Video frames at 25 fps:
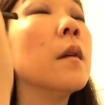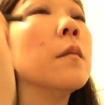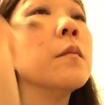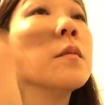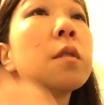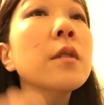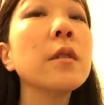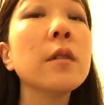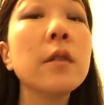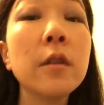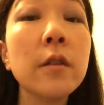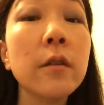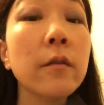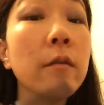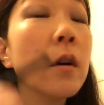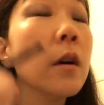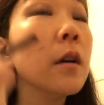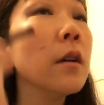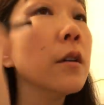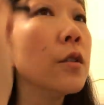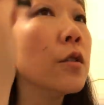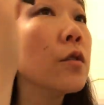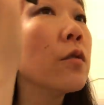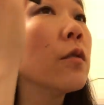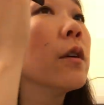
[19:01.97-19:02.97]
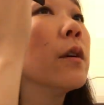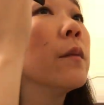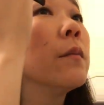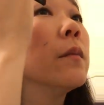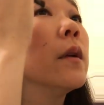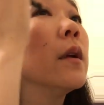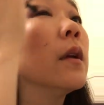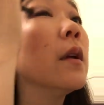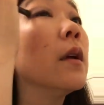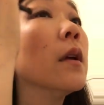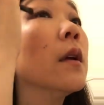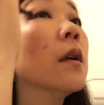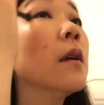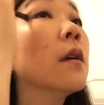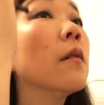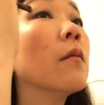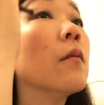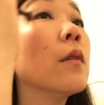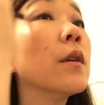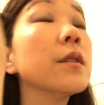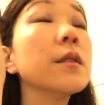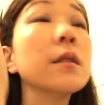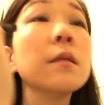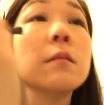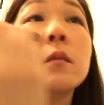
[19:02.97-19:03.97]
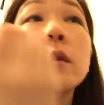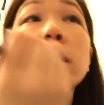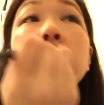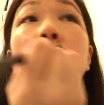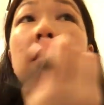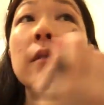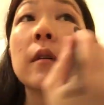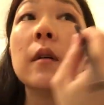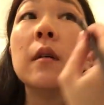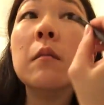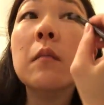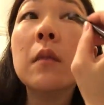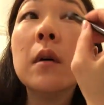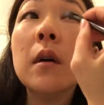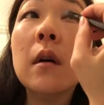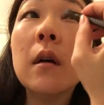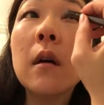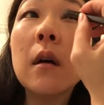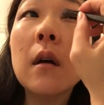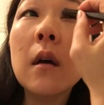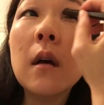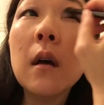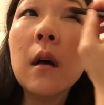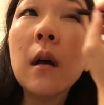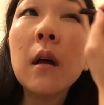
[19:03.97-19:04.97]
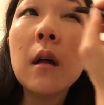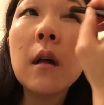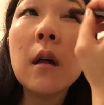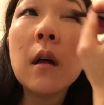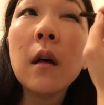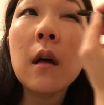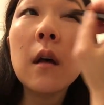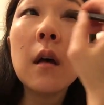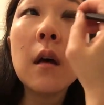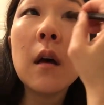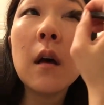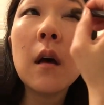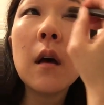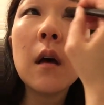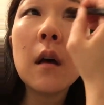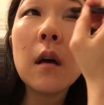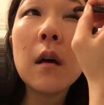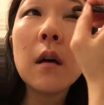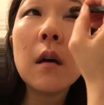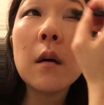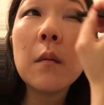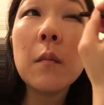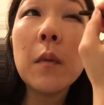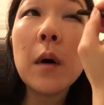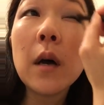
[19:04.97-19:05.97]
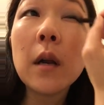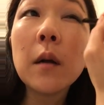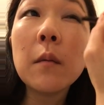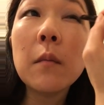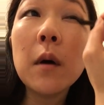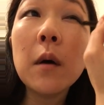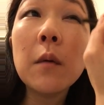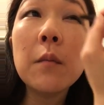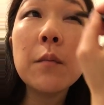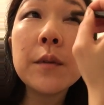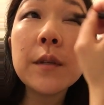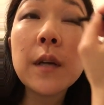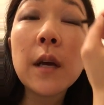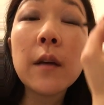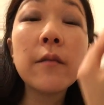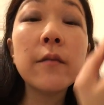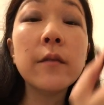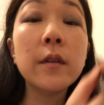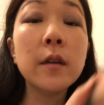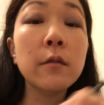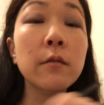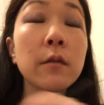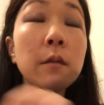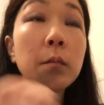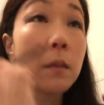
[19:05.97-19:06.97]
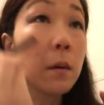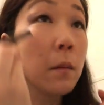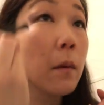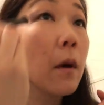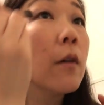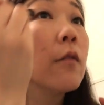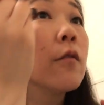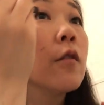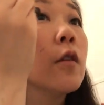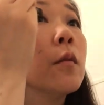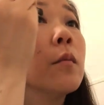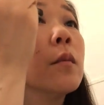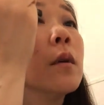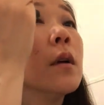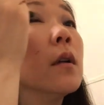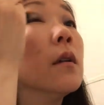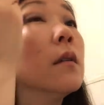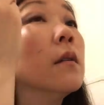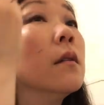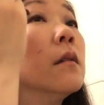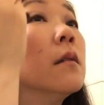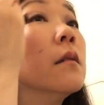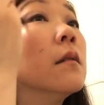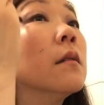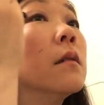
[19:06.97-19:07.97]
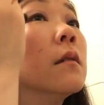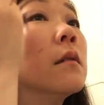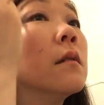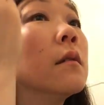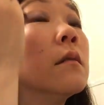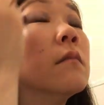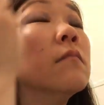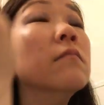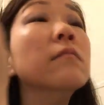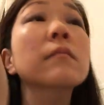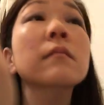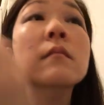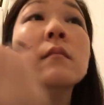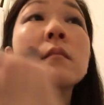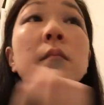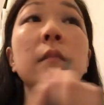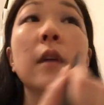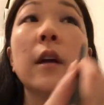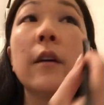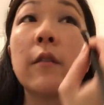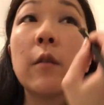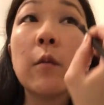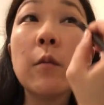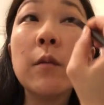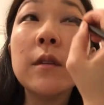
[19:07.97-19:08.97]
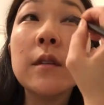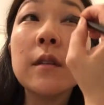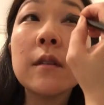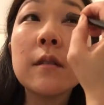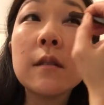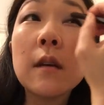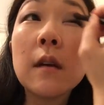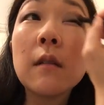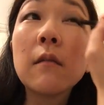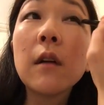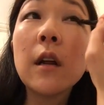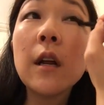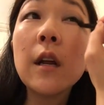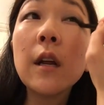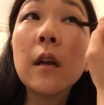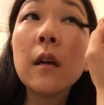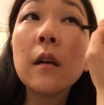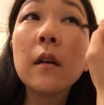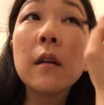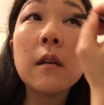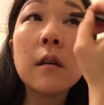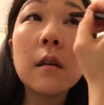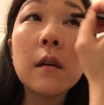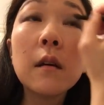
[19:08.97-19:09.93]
I'm sure you've all enjoyed me watching me from a bottom up type view with my mouth open. Everyone does that, right?